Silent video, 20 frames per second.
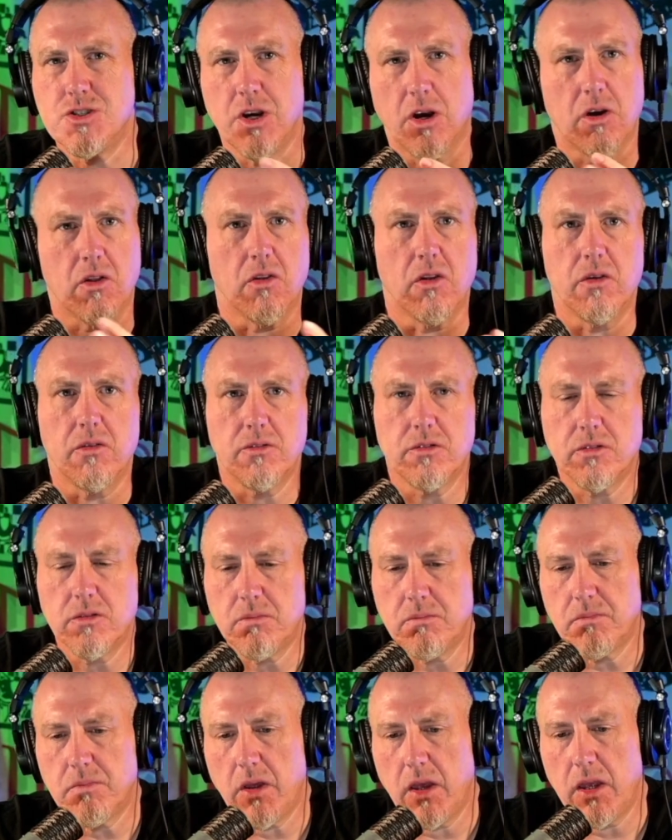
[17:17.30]

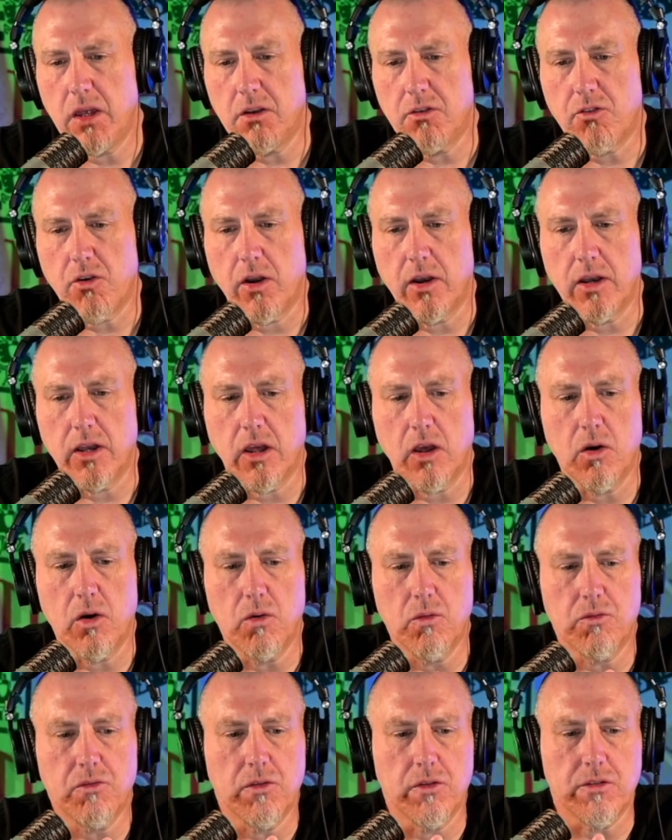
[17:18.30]
juggalos, and trying to
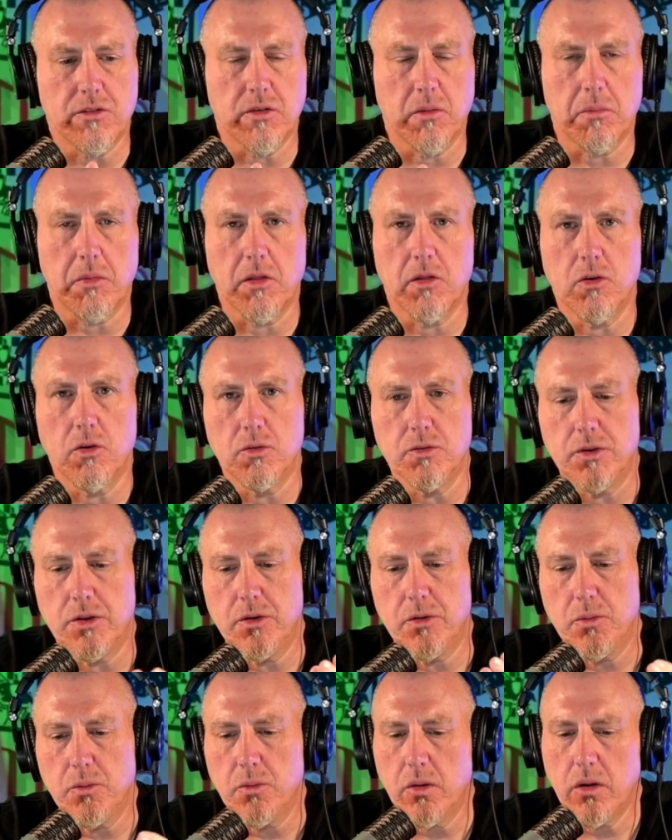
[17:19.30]
go for something a little
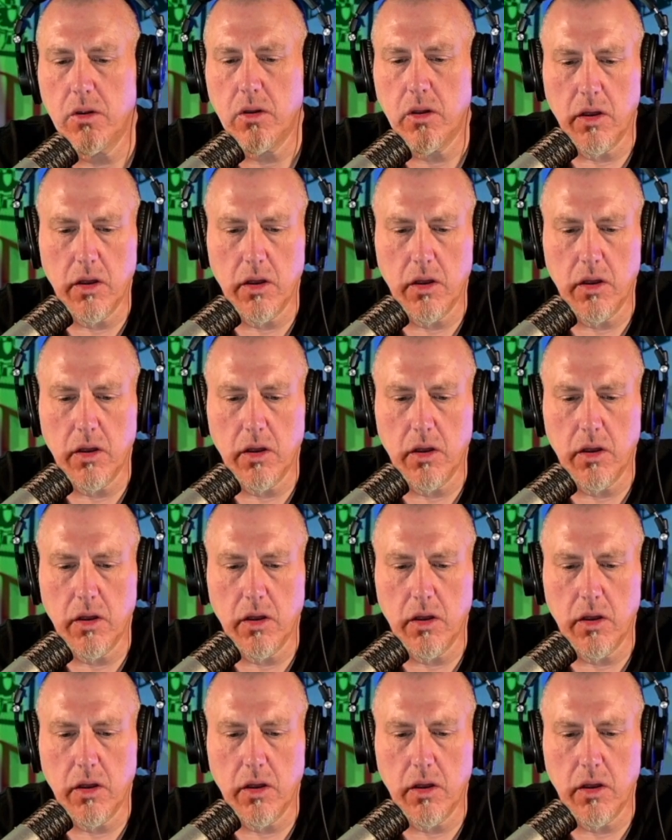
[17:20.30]
new,